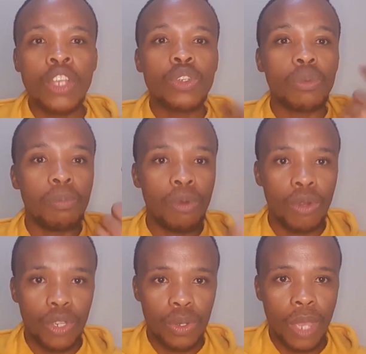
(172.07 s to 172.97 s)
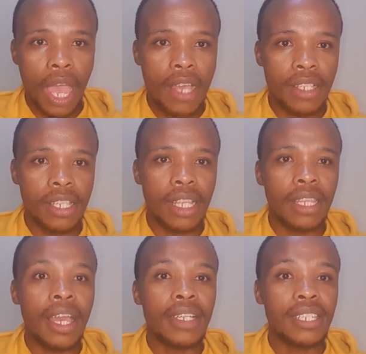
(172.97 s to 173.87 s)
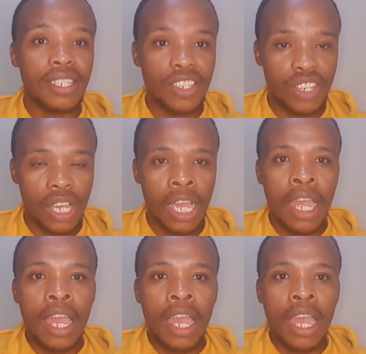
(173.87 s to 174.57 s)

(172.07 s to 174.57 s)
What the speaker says: to book you as their teacher,